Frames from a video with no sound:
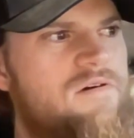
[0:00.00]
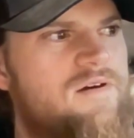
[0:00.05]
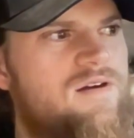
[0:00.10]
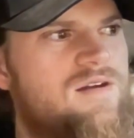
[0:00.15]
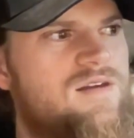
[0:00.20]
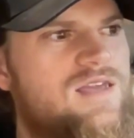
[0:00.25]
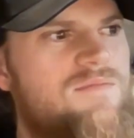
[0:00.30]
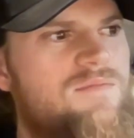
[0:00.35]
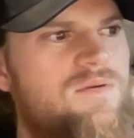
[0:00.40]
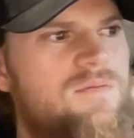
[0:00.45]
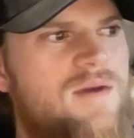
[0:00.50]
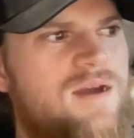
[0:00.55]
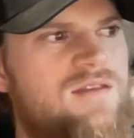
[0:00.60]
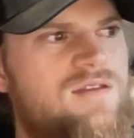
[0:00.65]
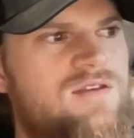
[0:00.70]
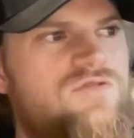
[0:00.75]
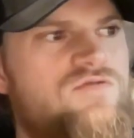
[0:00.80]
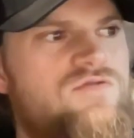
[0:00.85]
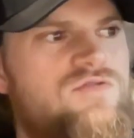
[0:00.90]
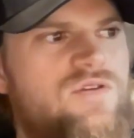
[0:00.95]
keep in mind
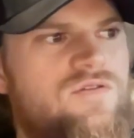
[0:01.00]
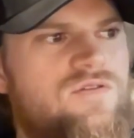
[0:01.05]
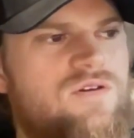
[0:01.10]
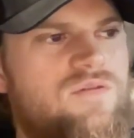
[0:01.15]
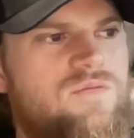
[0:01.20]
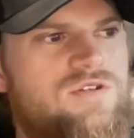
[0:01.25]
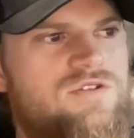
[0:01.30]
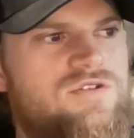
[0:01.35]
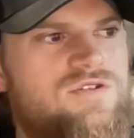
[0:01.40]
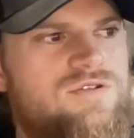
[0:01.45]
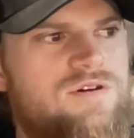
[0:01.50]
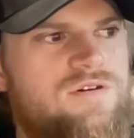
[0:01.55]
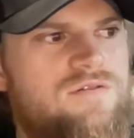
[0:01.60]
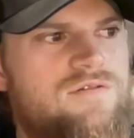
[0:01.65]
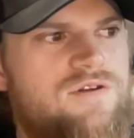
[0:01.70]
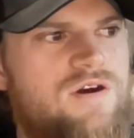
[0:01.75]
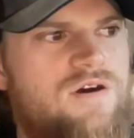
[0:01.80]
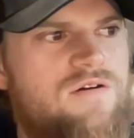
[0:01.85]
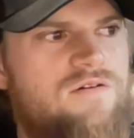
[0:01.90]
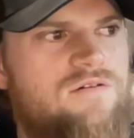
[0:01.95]
that you don't know what you don't
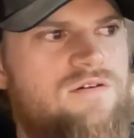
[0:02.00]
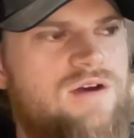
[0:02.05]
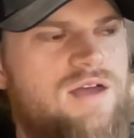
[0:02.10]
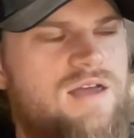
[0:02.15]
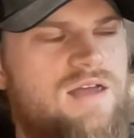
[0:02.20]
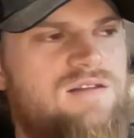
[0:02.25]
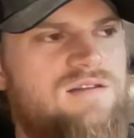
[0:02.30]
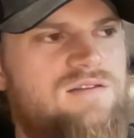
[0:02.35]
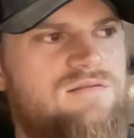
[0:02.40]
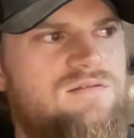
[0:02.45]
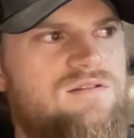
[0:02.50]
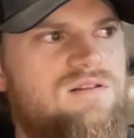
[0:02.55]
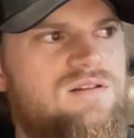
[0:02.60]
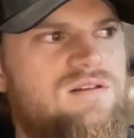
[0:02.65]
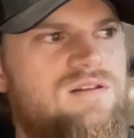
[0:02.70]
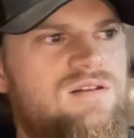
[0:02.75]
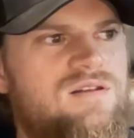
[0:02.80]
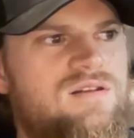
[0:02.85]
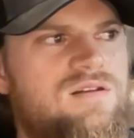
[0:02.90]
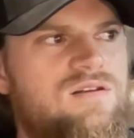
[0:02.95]
know, and
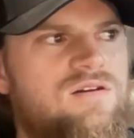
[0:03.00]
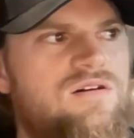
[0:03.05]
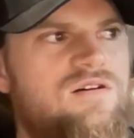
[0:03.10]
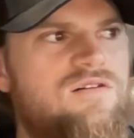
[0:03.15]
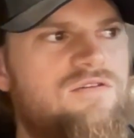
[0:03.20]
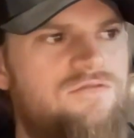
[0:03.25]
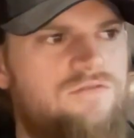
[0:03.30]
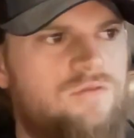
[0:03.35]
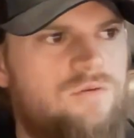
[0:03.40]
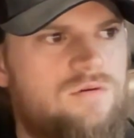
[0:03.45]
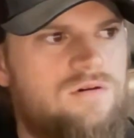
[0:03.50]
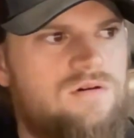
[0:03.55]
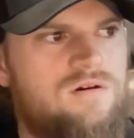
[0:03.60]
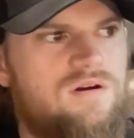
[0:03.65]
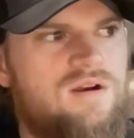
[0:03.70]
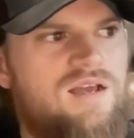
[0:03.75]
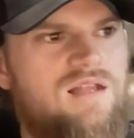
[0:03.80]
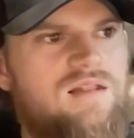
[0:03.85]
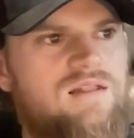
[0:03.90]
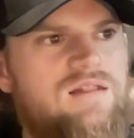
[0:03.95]
look
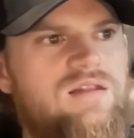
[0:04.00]
for and